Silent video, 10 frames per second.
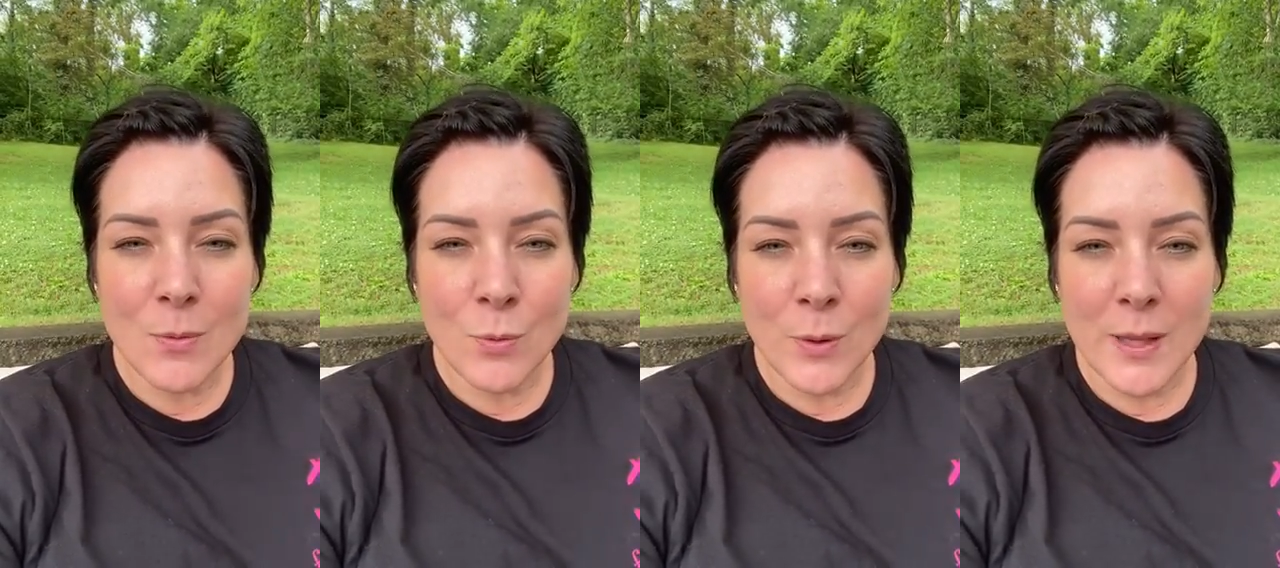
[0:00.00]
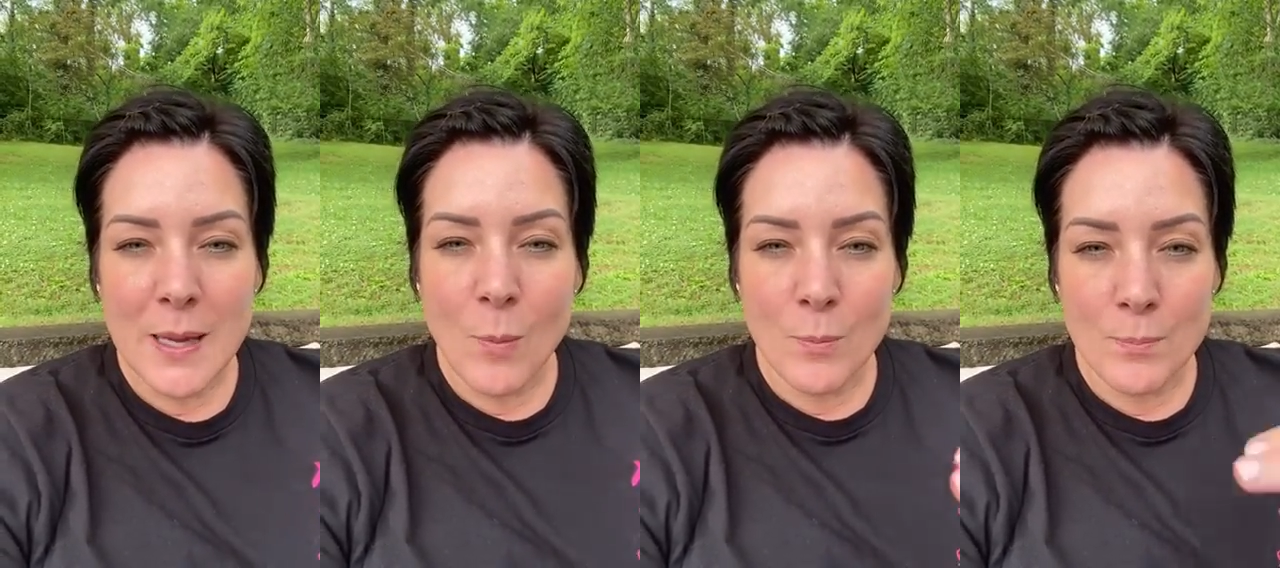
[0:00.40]

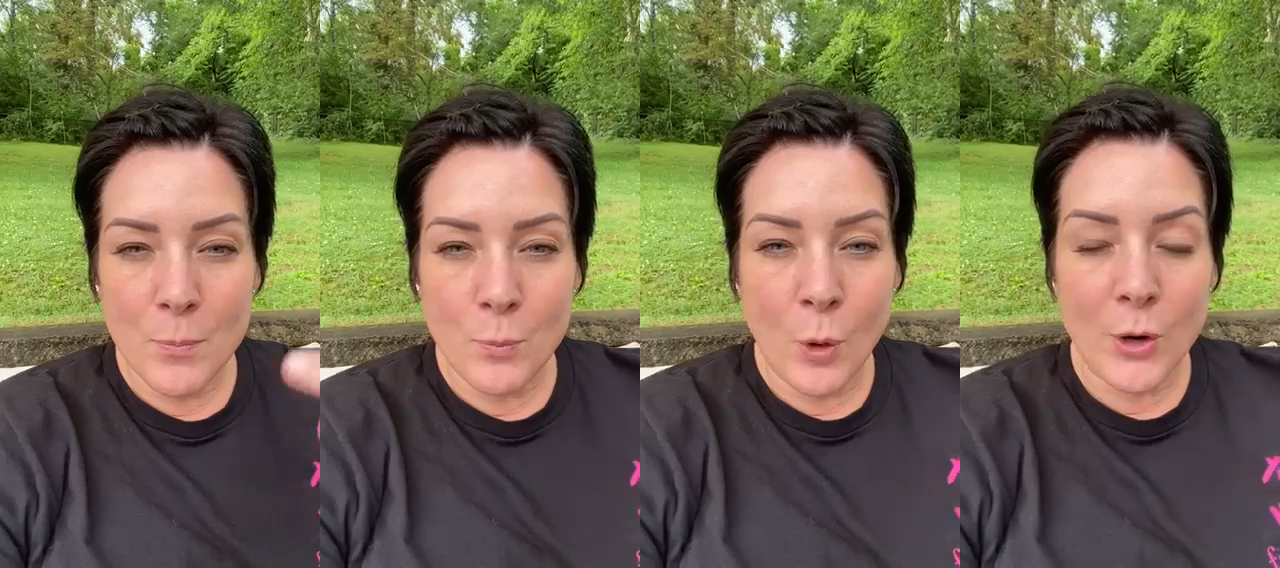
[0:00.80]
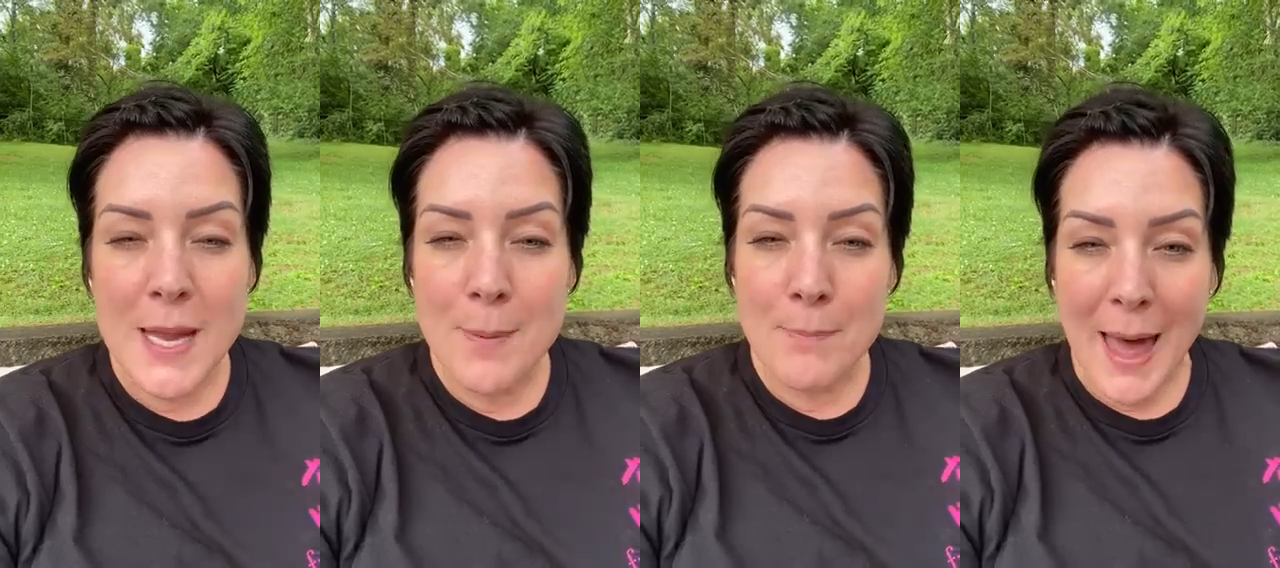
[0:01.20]
really
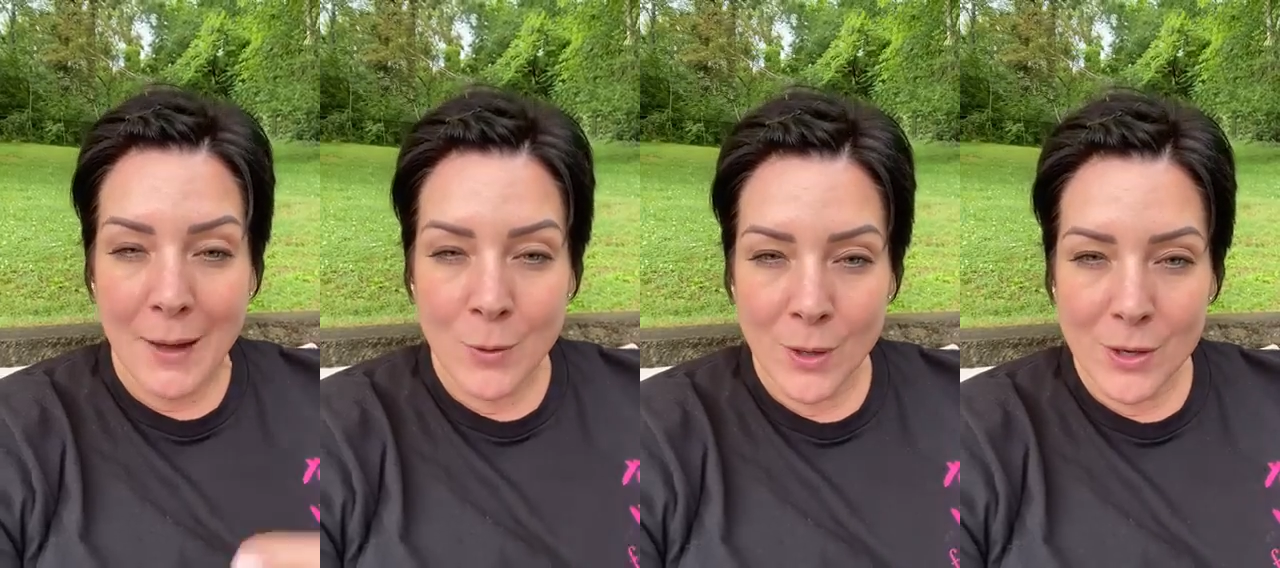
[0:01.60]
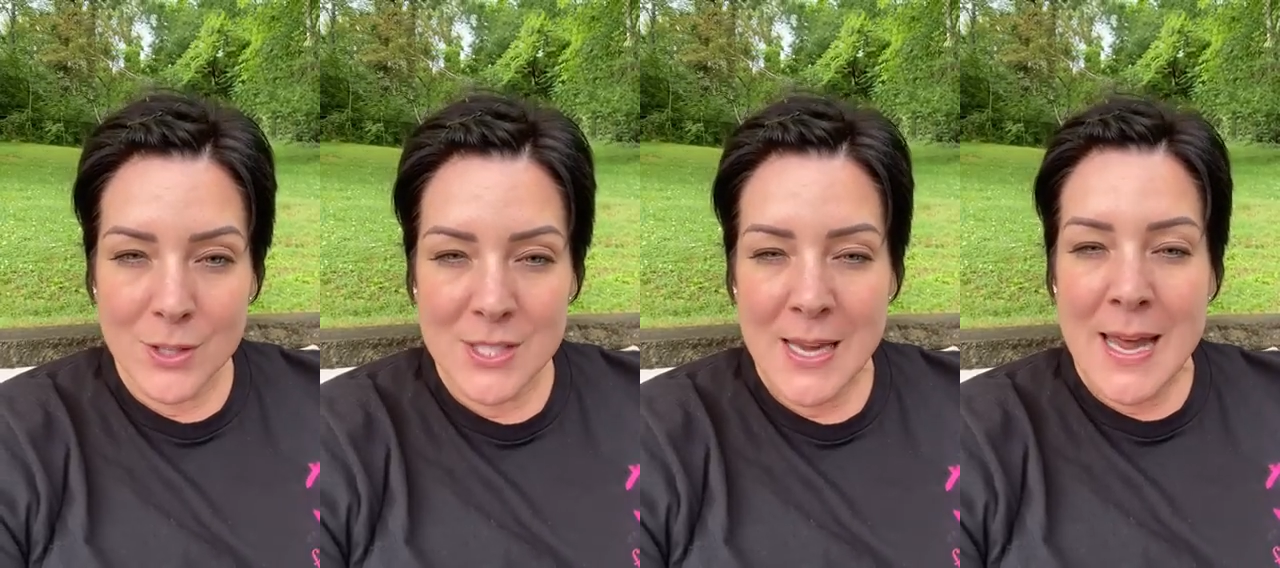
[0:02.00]
working
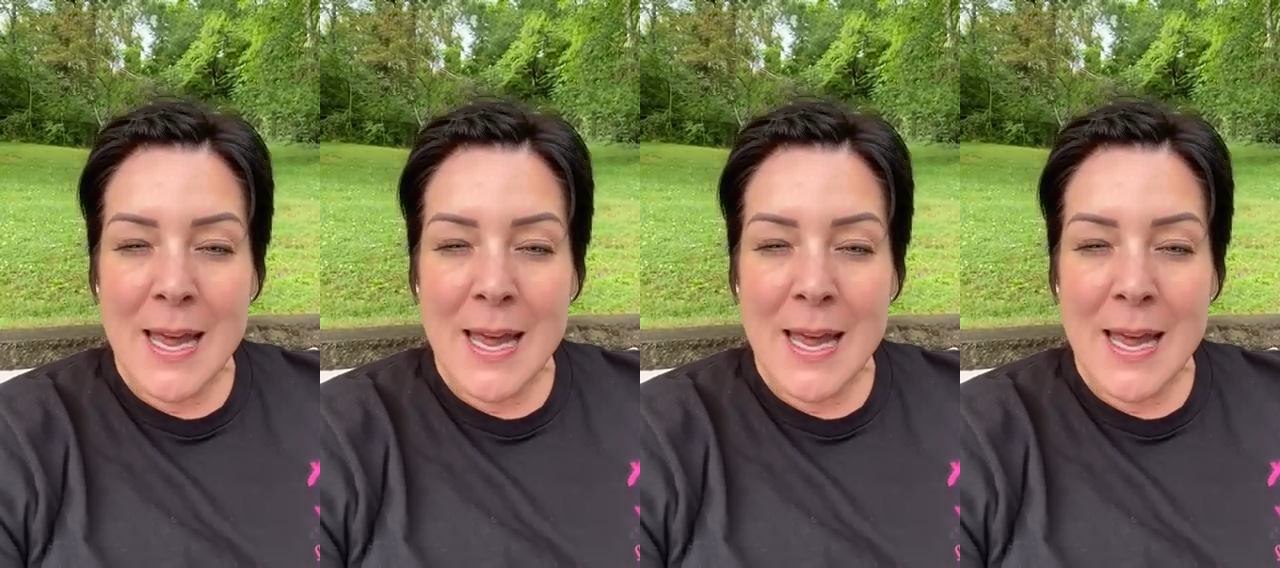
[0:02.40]
backwards,